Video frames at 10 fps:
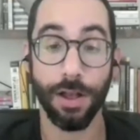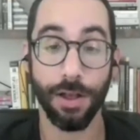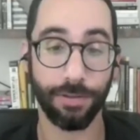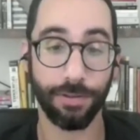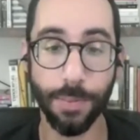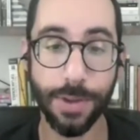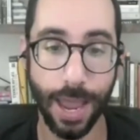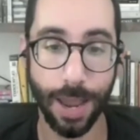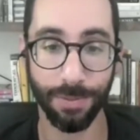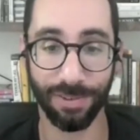Some
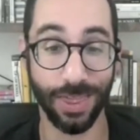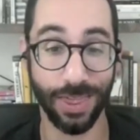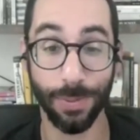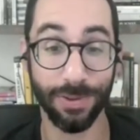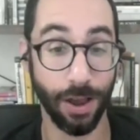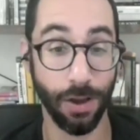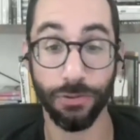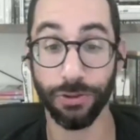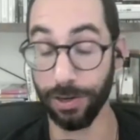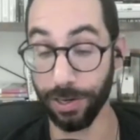games lend themselves
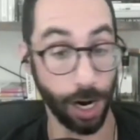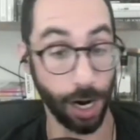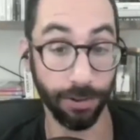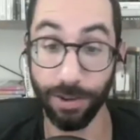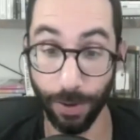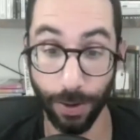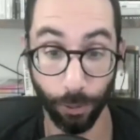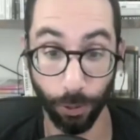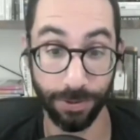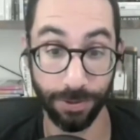to tons of
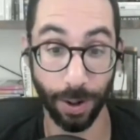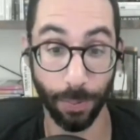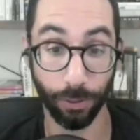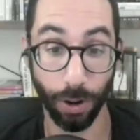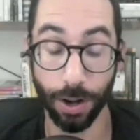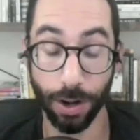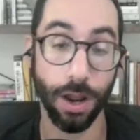inferences up front.